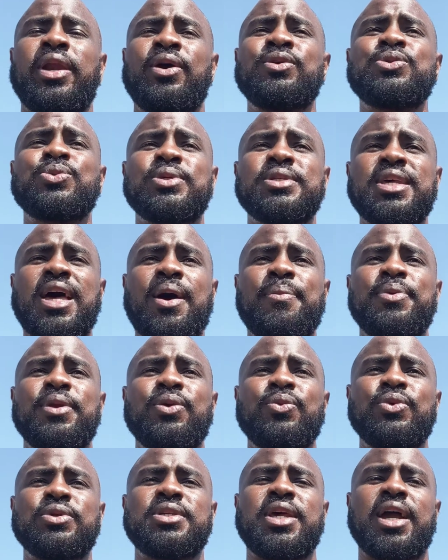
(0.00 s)
else was
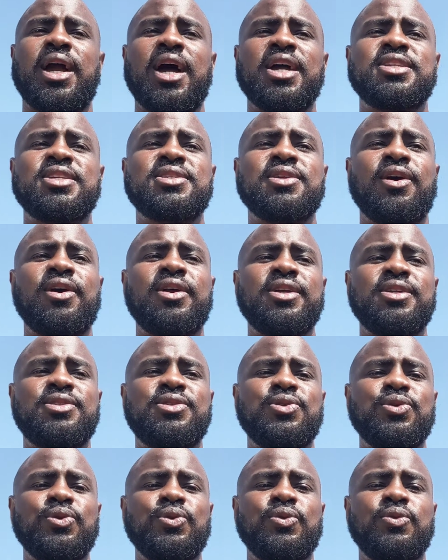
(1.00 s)
happening was, like, I started
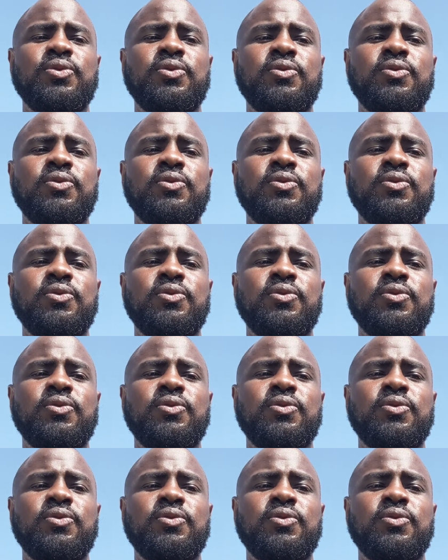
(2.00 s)
to